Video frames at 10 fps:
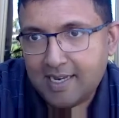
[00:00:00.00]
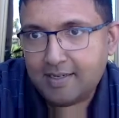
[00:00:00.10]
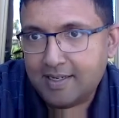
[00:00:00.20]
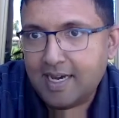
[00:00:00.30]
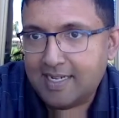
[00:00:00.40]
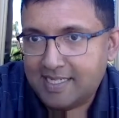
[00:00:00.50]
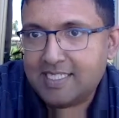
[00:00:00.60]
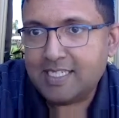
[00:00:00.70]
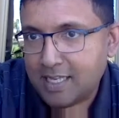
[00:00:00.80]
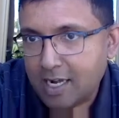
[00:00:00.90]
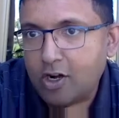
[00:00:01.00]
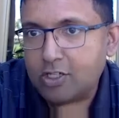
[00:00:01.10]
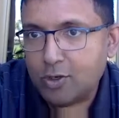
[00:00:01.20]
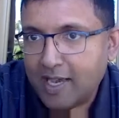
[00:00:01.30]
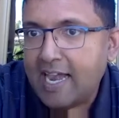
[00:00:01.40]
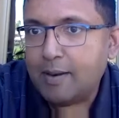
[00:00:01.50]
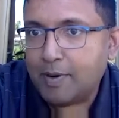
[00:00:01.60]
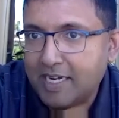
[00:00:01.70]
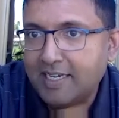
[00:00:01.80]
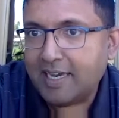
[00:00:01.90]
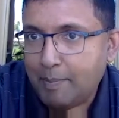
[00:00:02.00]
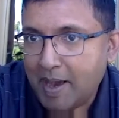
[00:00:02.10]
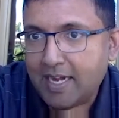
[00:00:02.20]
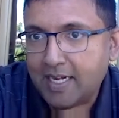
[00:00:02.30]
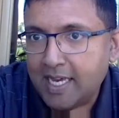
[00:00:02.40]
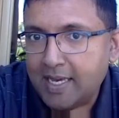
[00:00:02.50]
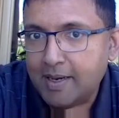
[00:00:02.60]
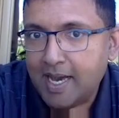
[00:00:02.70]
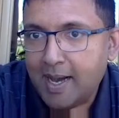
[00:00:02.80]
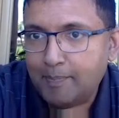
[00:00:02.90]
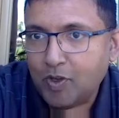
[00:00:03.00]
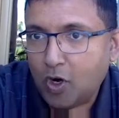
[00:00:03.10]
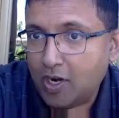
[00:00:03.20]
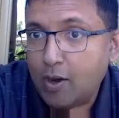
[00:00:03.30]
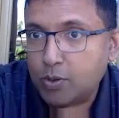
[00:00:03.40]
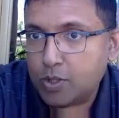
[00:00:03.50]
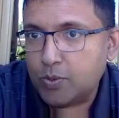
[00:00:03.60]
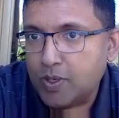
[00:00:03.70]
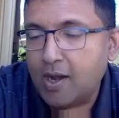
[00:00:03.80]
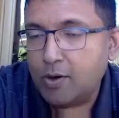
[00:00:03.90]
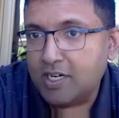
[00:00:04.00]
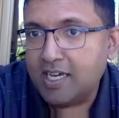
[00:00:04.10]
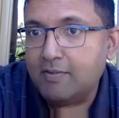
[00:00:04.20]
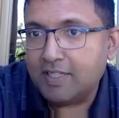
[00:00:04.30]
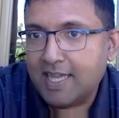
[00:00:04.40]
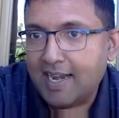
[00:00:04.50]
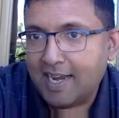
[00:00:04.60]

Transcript: And teachers are also calibrating apparently on how to deal with that.